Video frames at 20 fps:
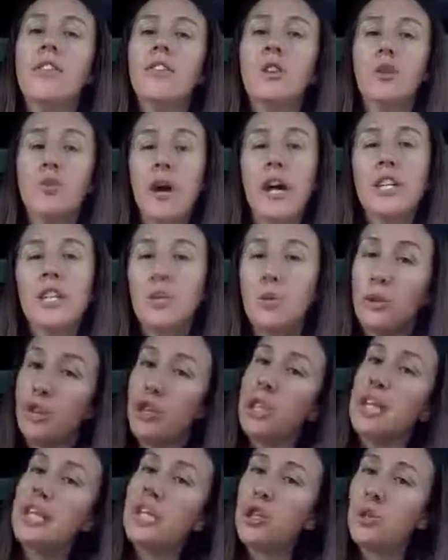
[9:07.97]
The gradual
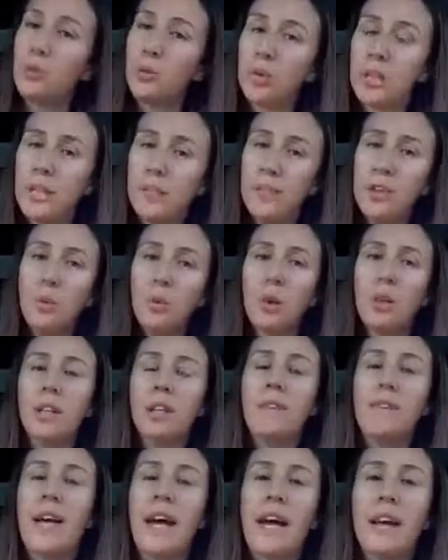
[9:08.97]
change will give you
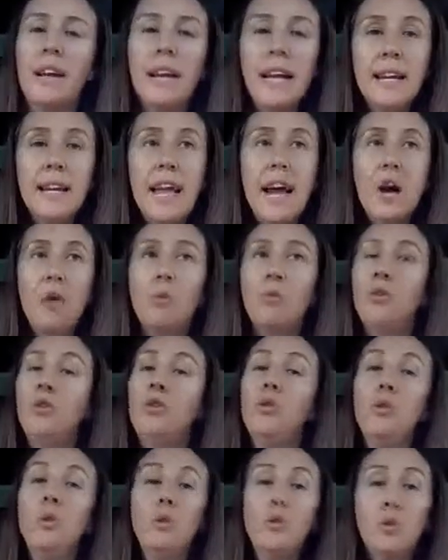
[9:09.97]
all of that. Now,
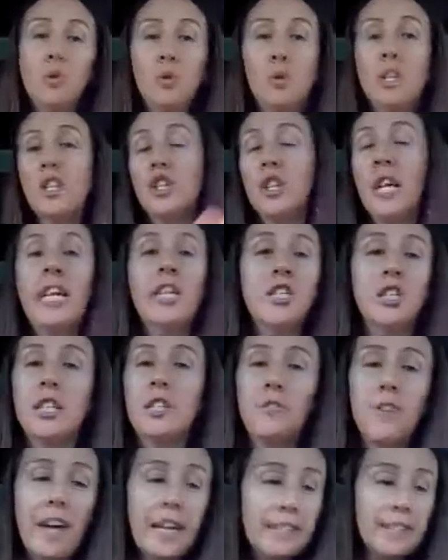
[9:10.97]
you can change
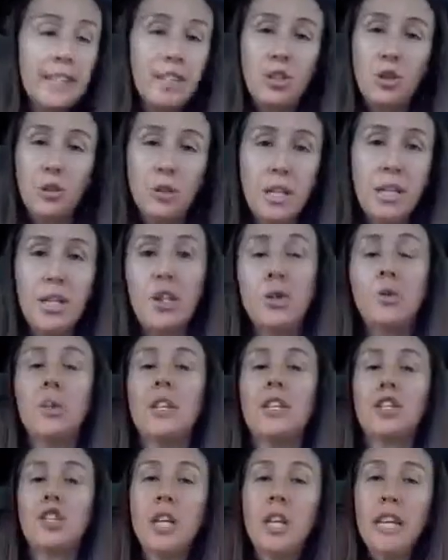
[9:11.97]
as fast as you think you
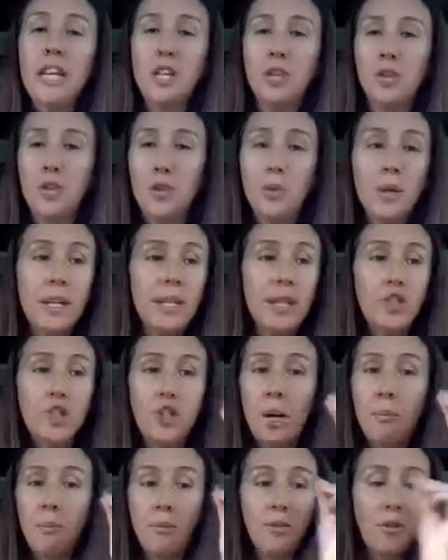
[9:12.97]
can change. If you can
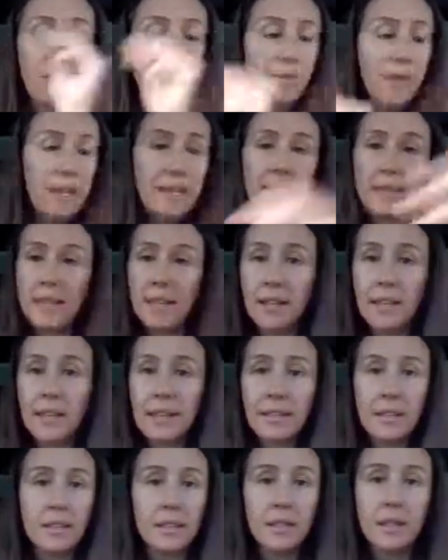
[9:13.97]
jump from this to
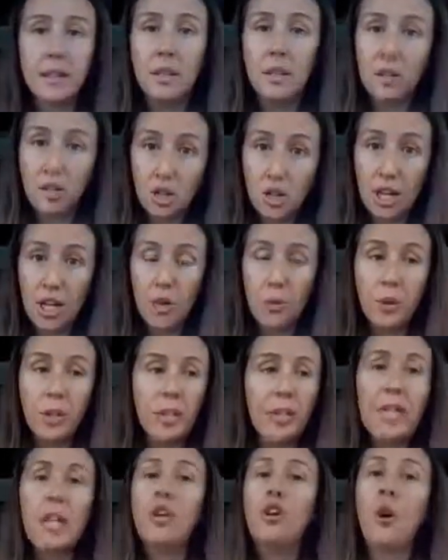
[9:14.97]
this
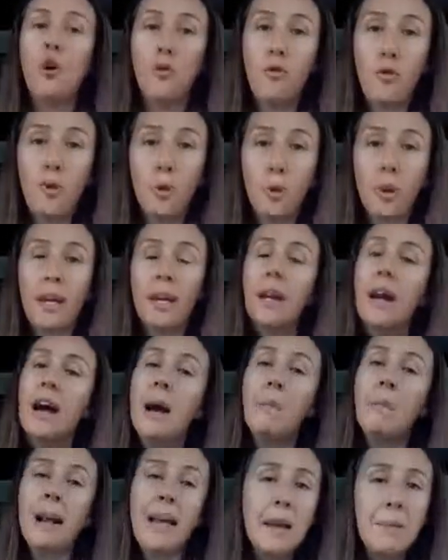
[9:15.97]
genuinely, go for it.
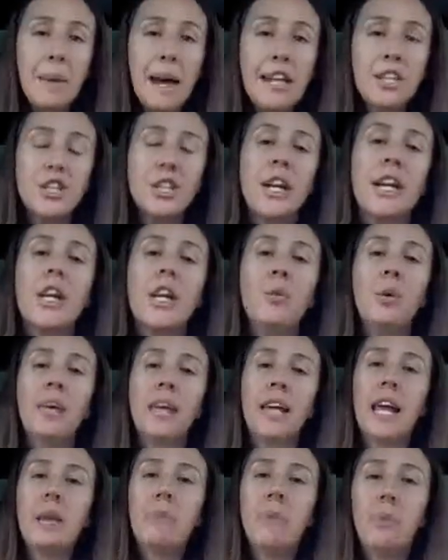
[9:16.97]
But I imagine anyone
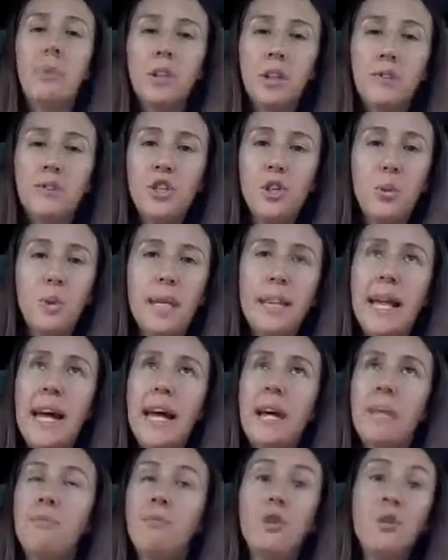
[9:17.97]
capable of doing
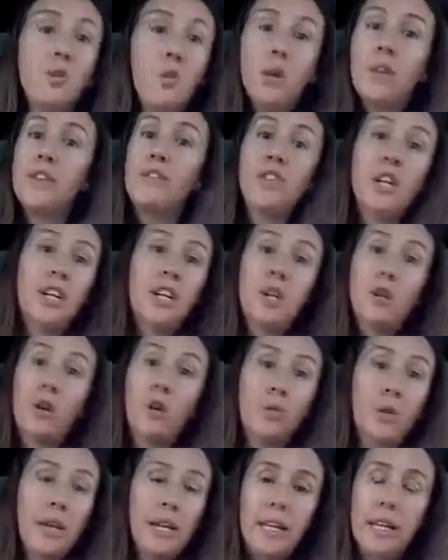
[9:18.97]
that, you would have done it
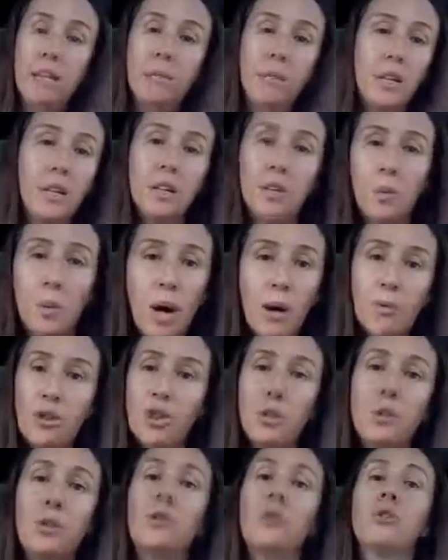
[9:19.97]
already. Why
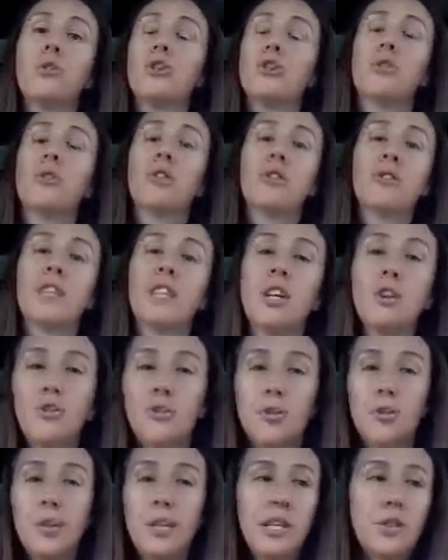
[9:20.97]
would you be torturing
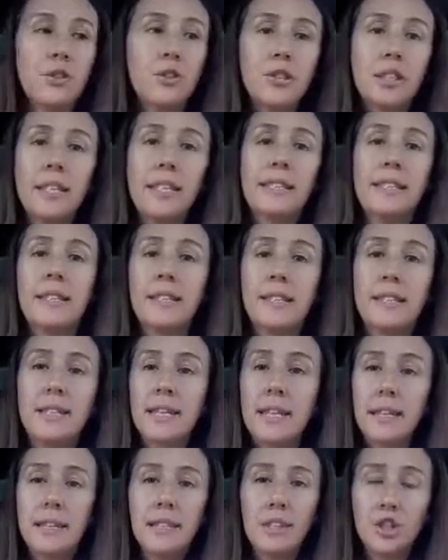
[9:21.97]
yourself for years
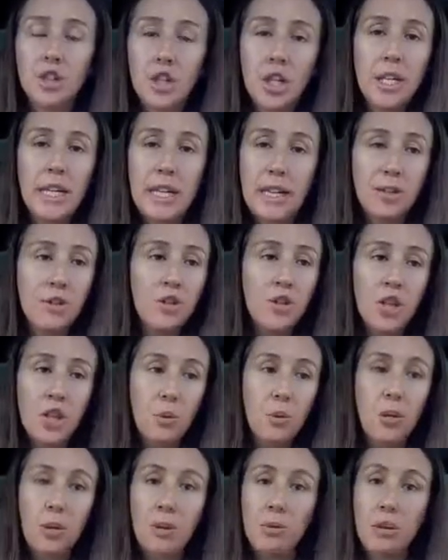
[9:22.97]
existing in this shitty energy
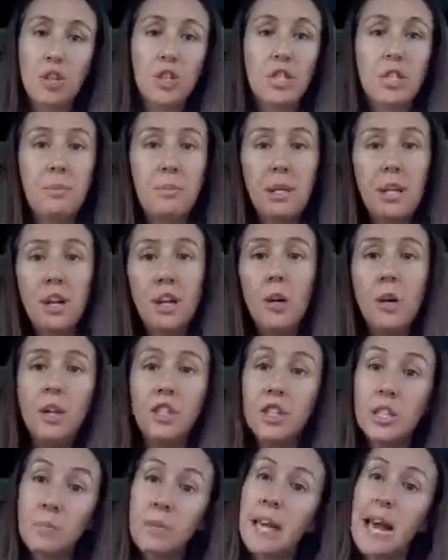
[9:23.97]
when you could just be like, oh,
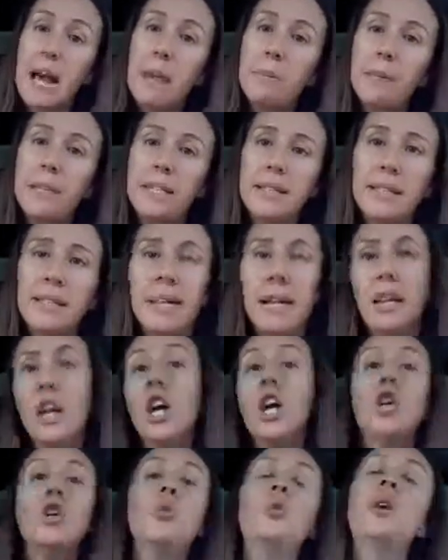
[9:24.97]
I'll just be happy instead?
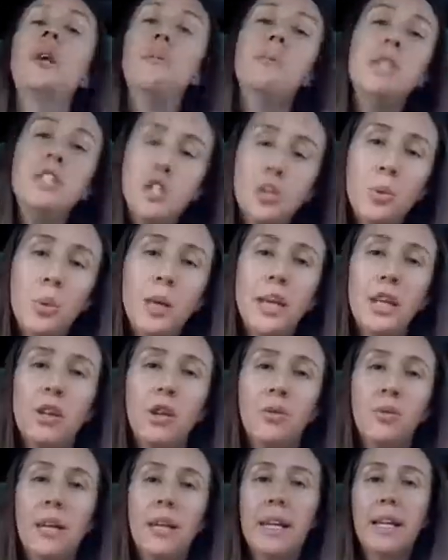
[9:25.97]
You would have been doing it
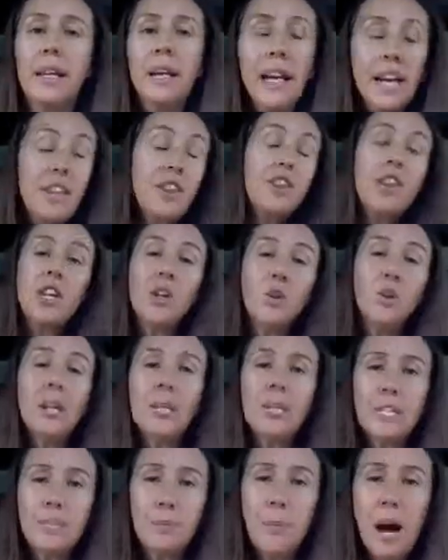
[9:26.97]
already. In
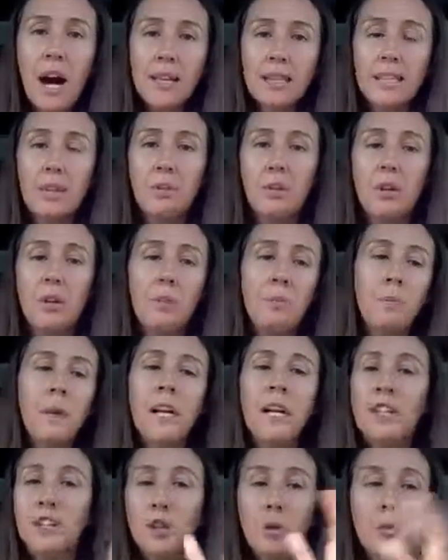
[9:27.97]
theory, it's possible.
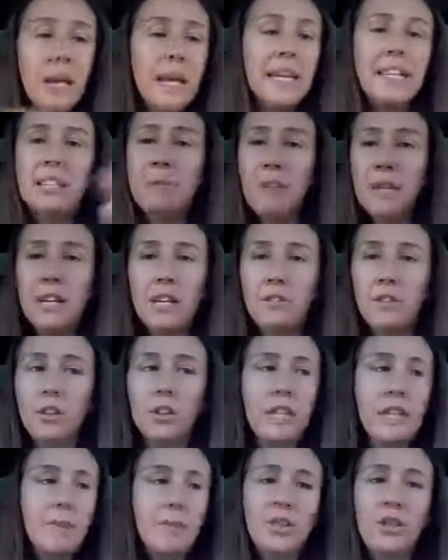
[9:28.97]
So make as big of a
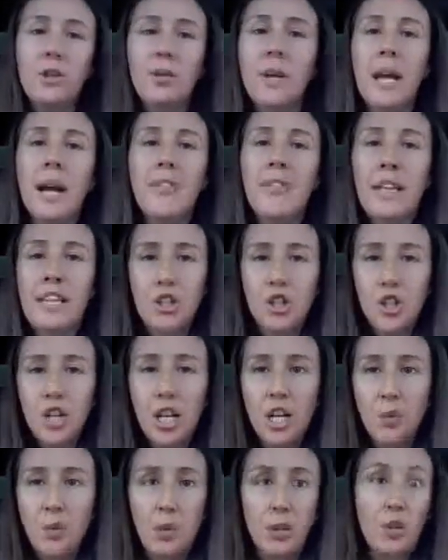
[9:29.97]
leap as you can that's
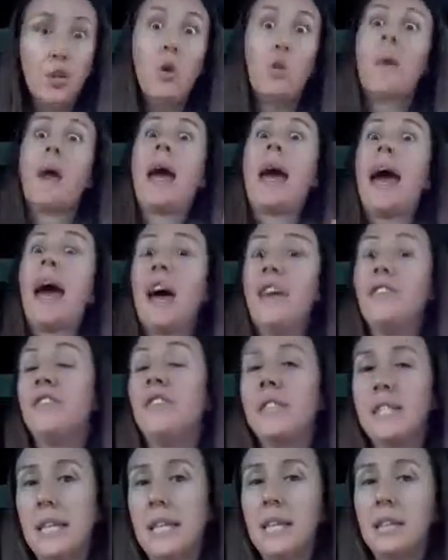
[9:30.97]
genuine. You don't have
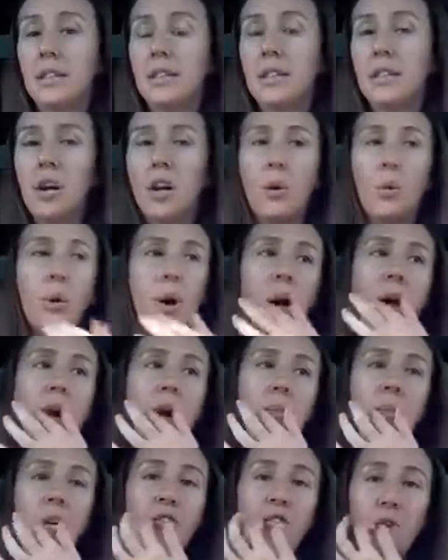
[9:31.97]
to take it slow.
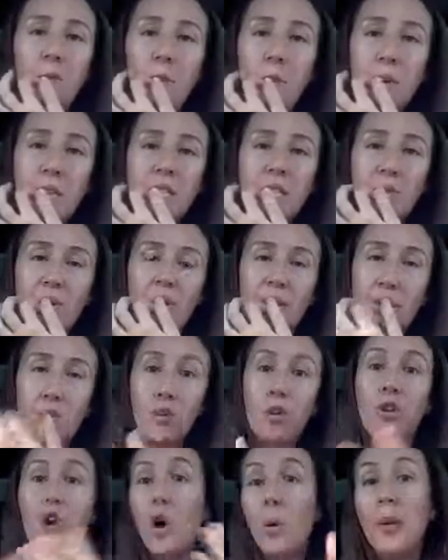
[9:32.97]
But for most of us,
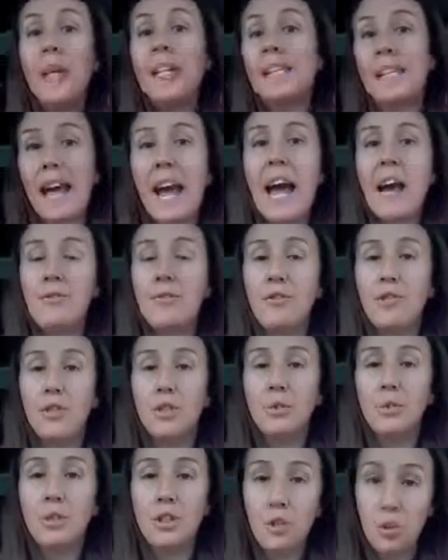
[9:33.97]
we're going to have
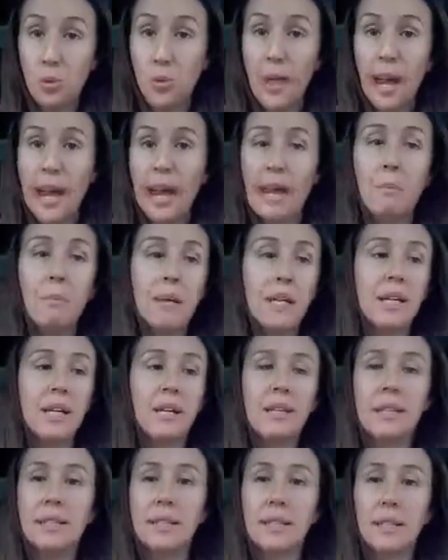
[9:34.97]
to do that
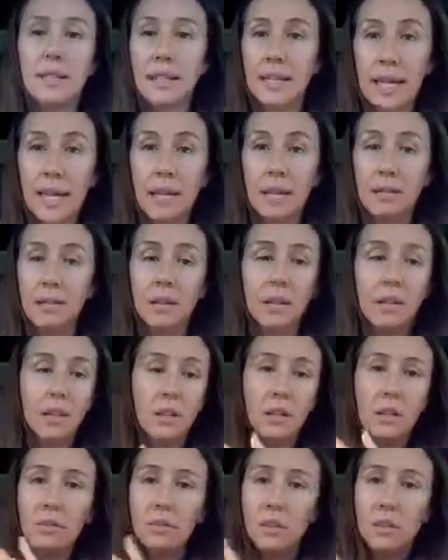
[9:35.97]
because, again,
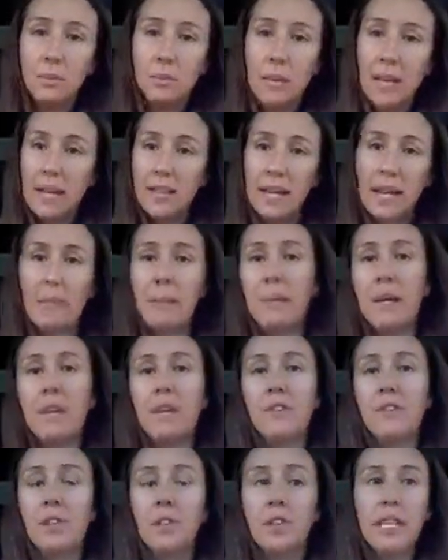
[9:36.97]
to make that big
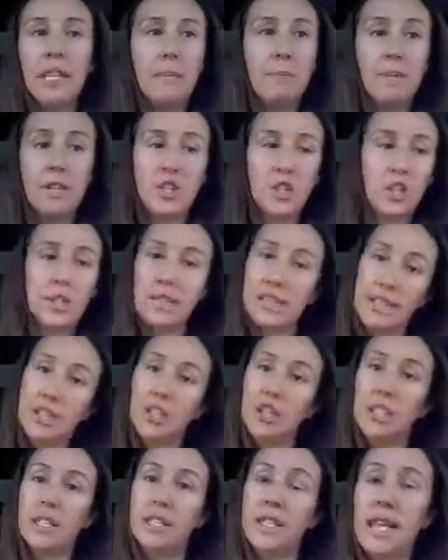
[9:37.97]
of a leap, it
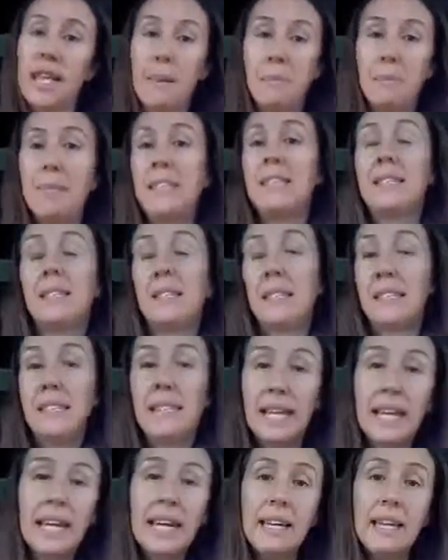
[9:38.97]
just can't be
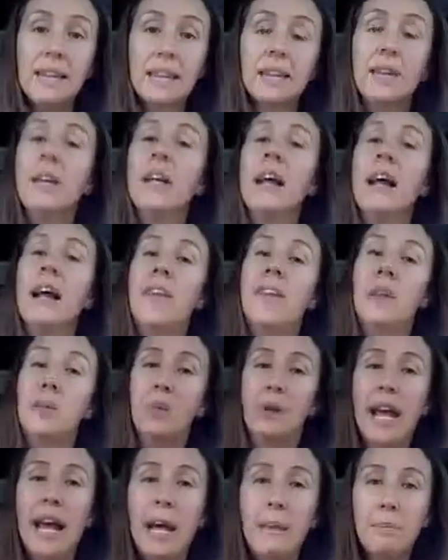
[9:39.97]
sustained. And then
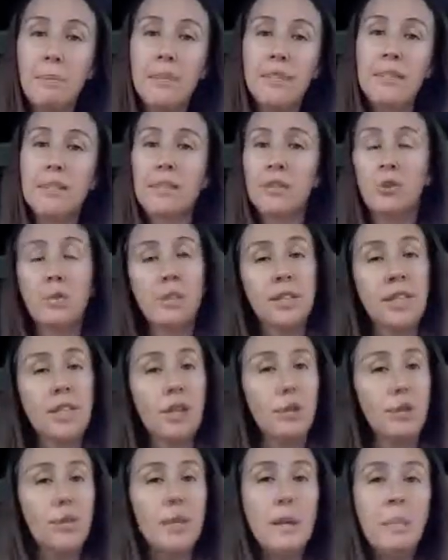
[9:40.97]
what happens is it's almost
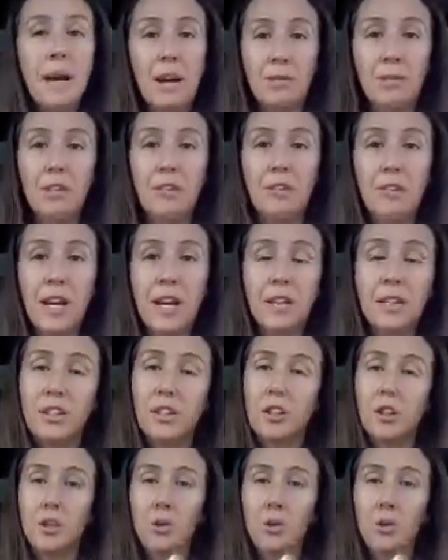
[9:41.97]
like a rebound effect.